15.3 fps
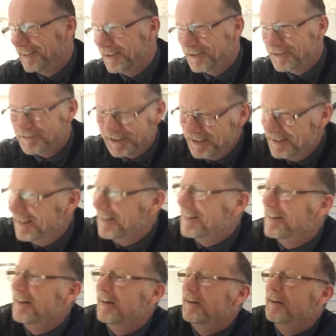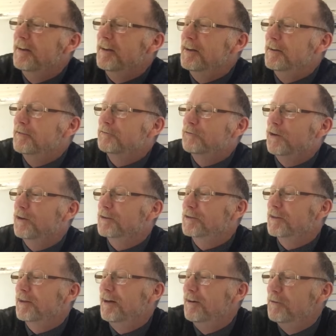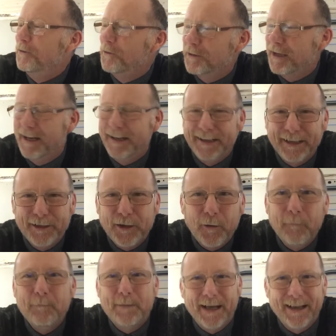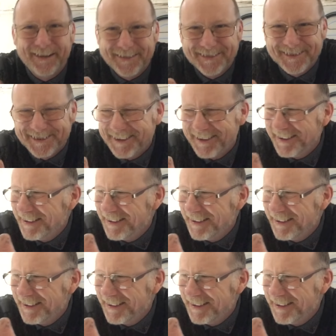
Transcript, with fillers: I'll read it again. Volatile organic compounds.